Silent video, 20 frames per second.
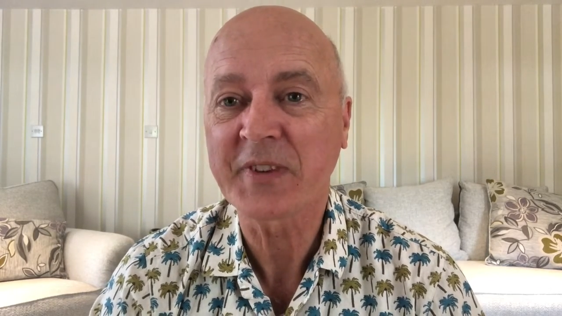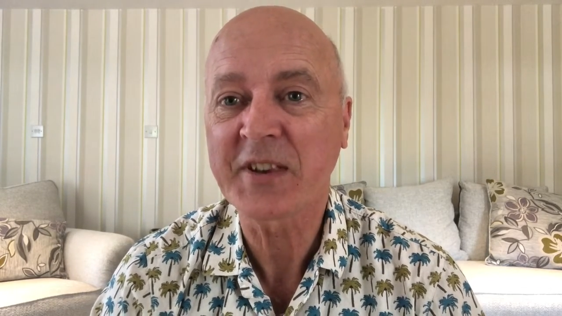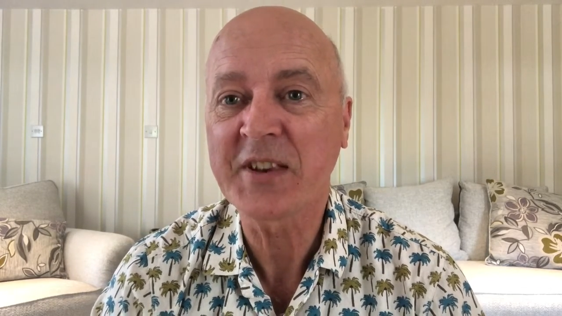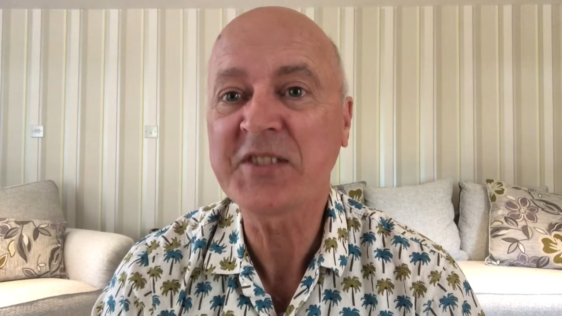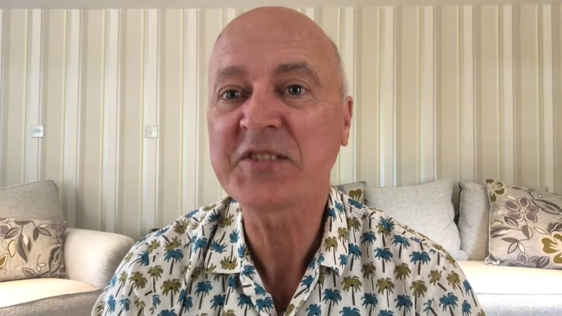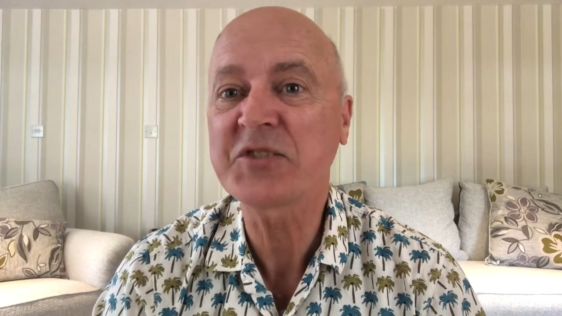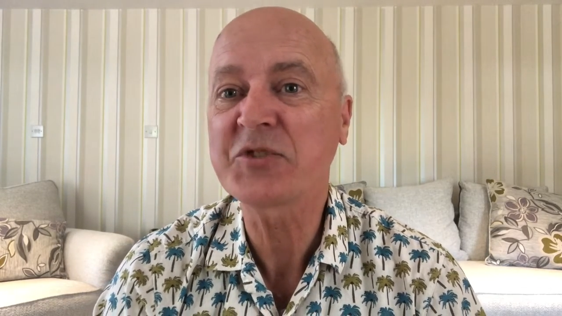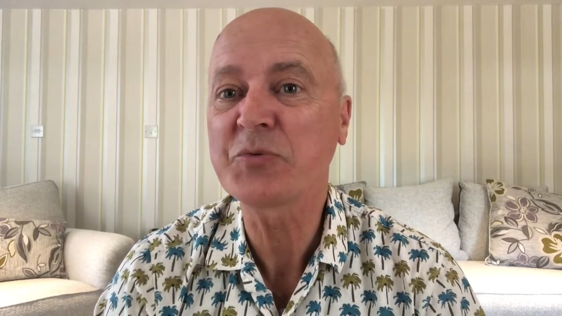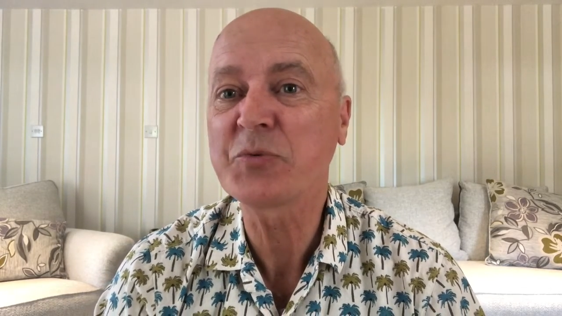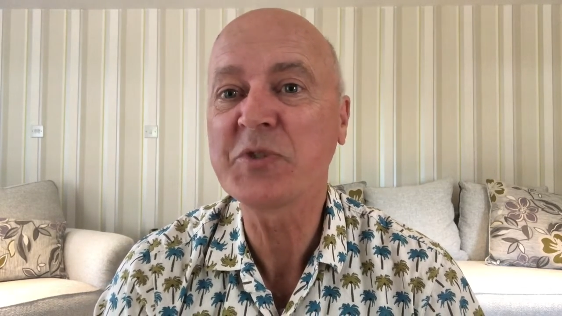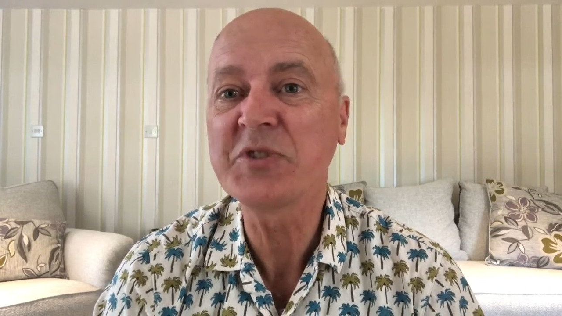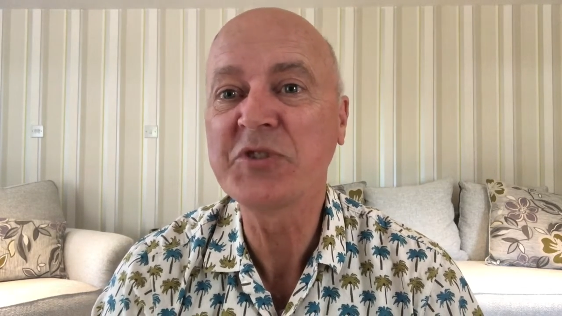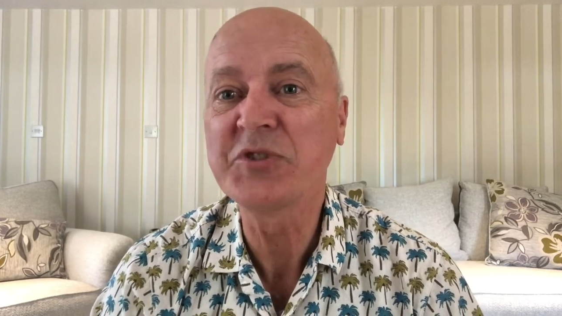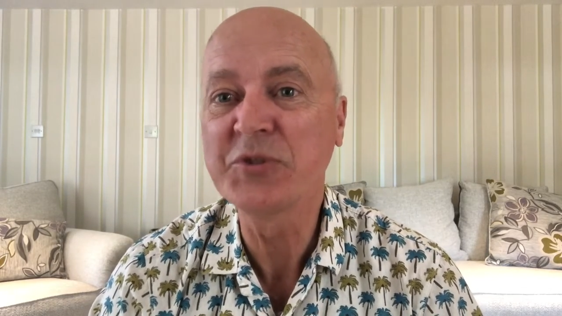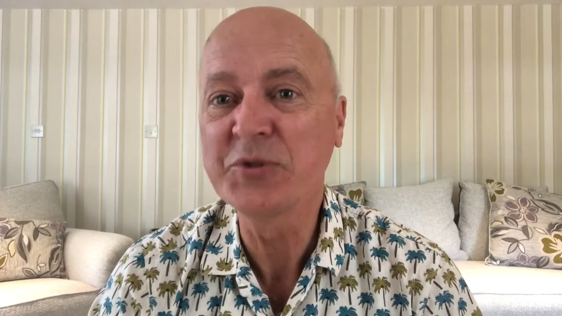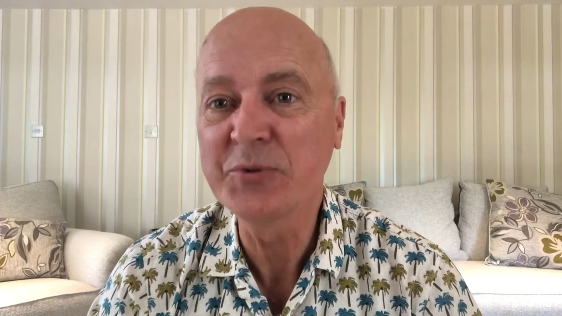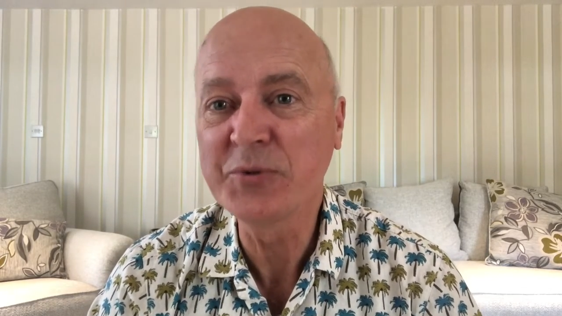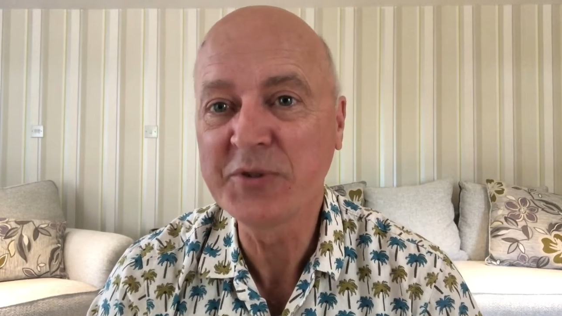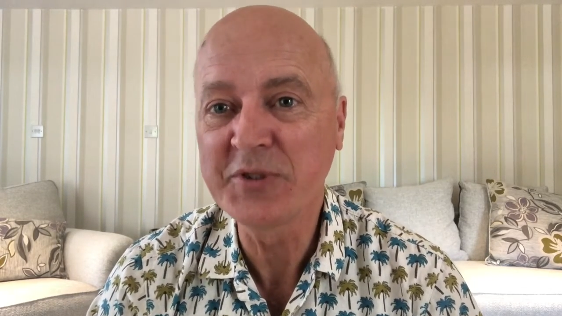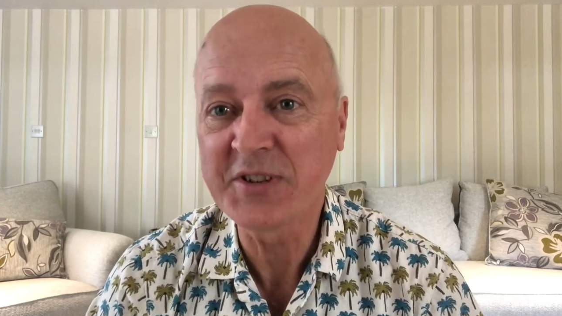And it's as we
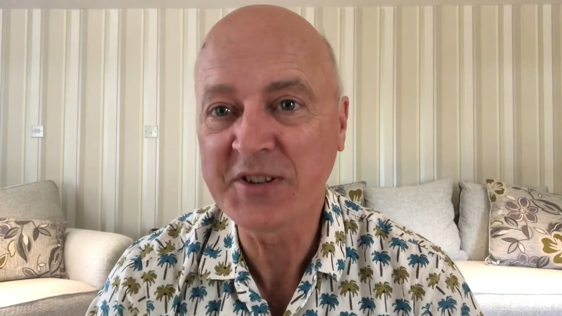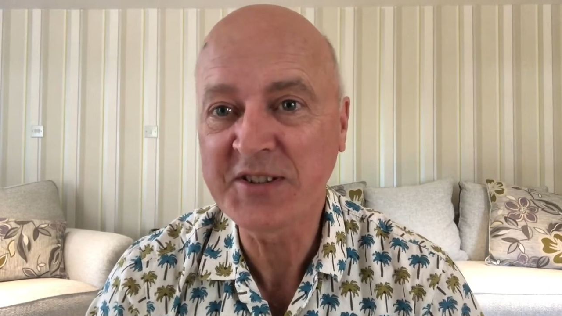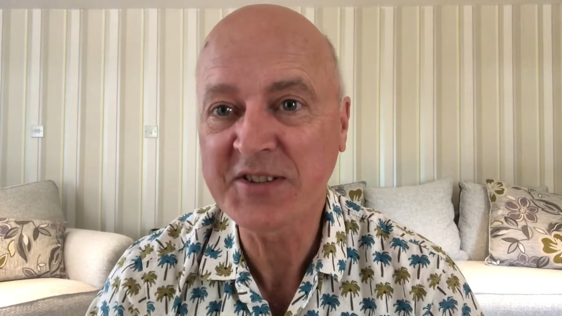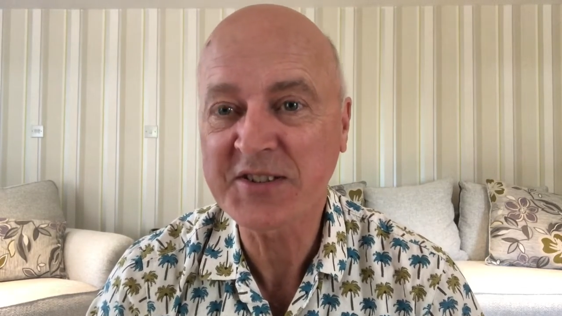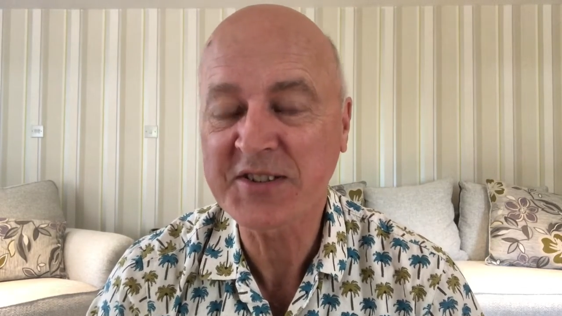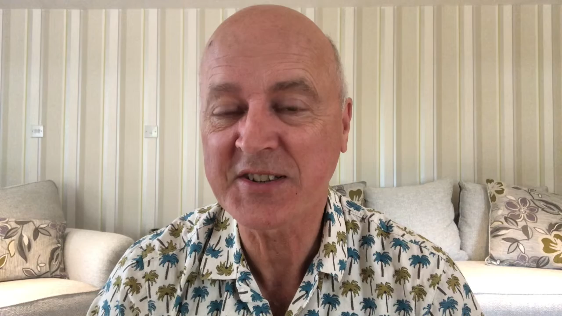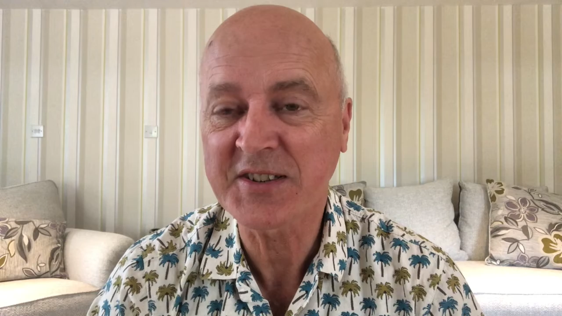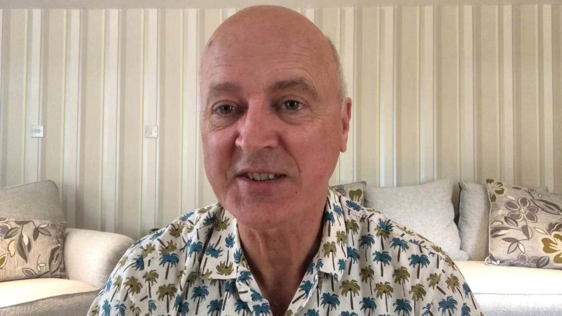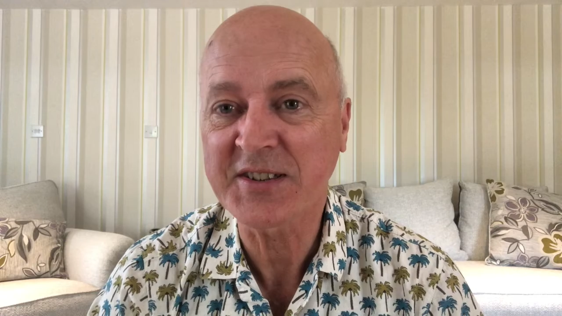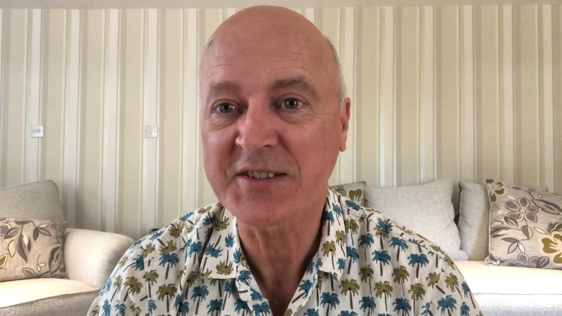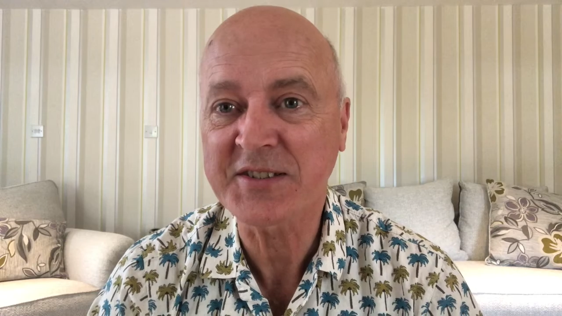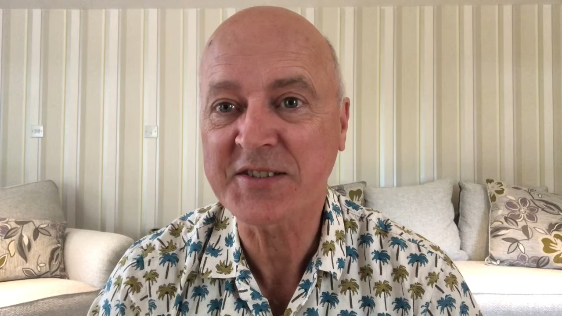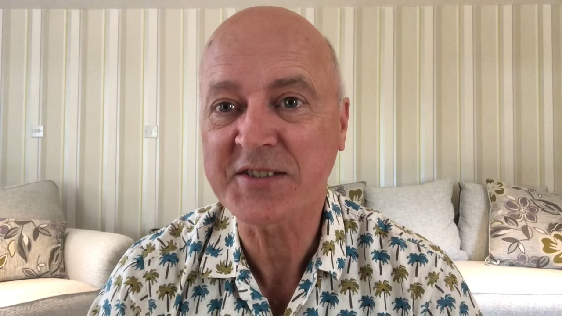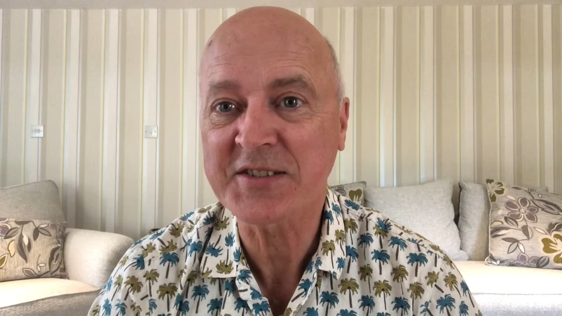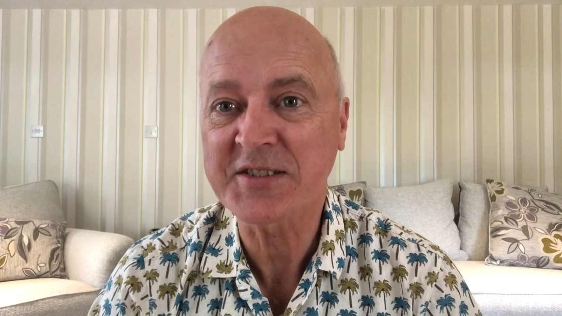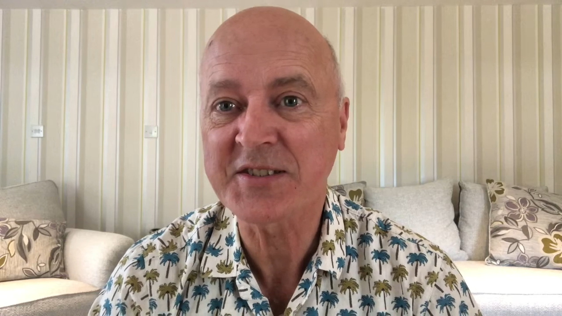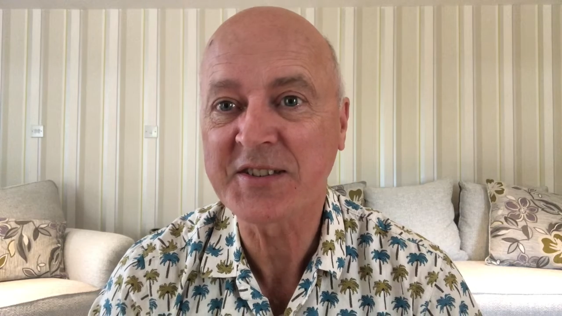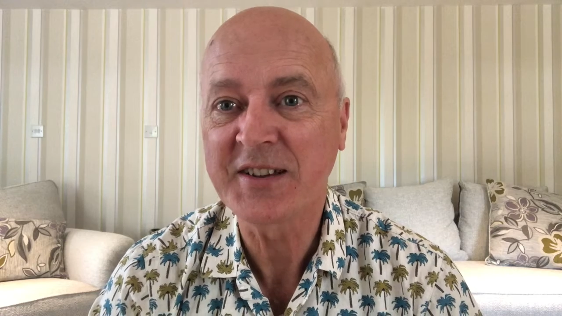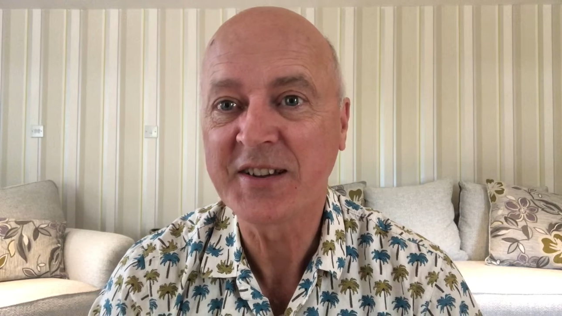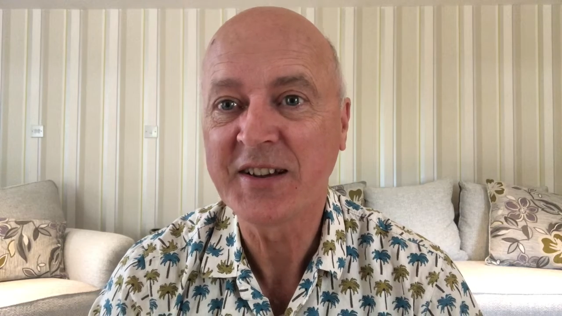do these
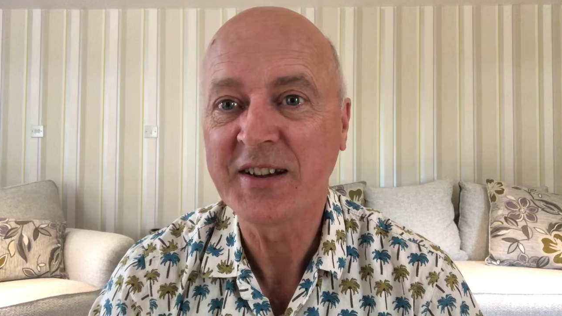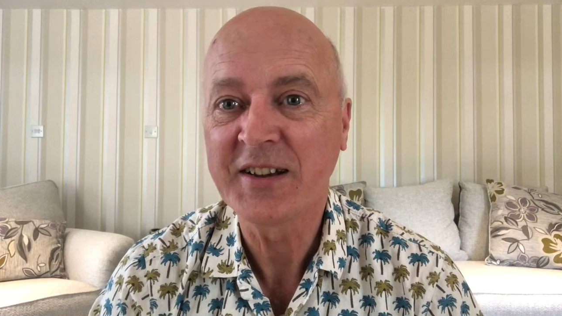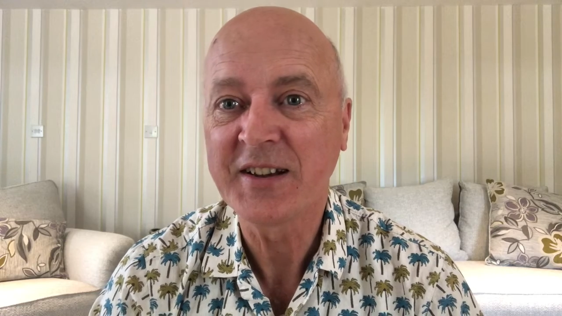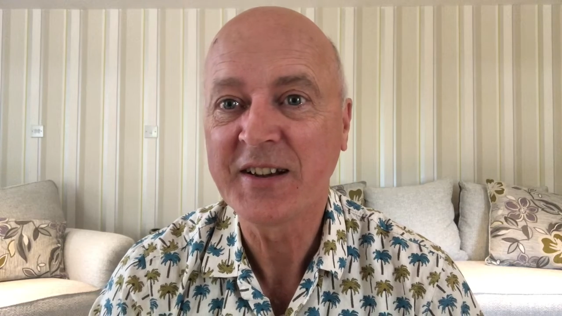things